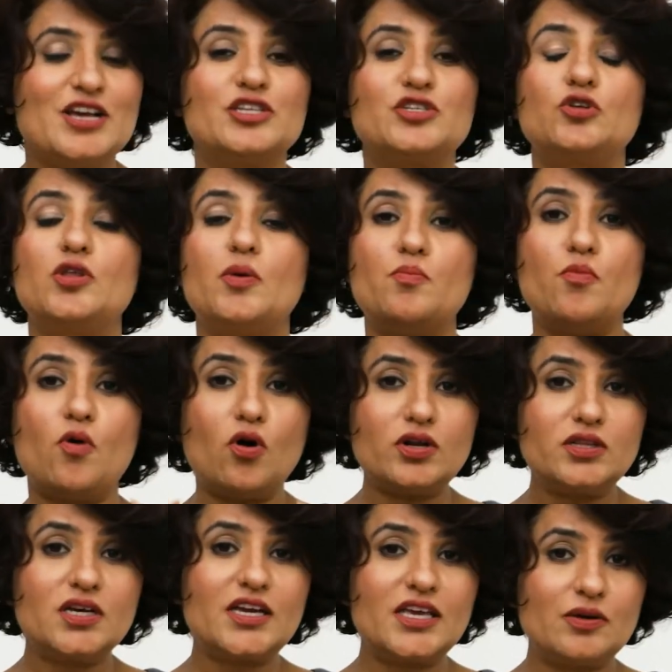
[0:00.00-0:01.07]
So the
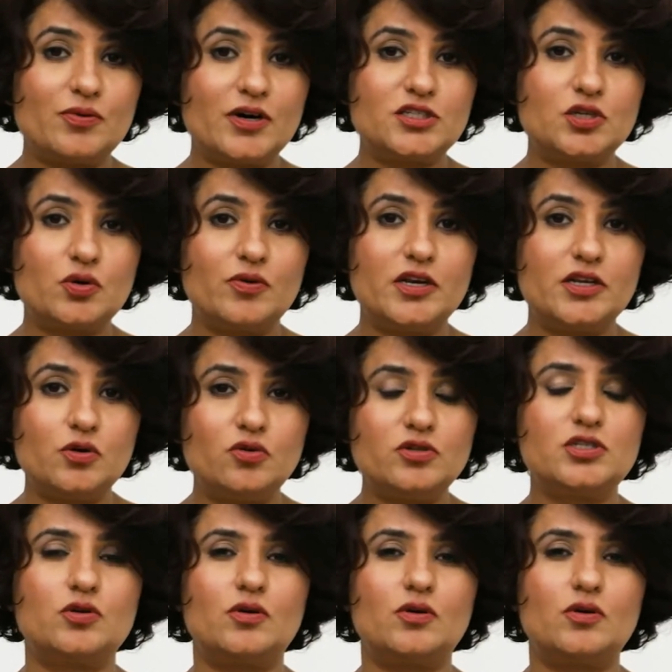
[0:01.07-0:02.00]
more the keywords you will use,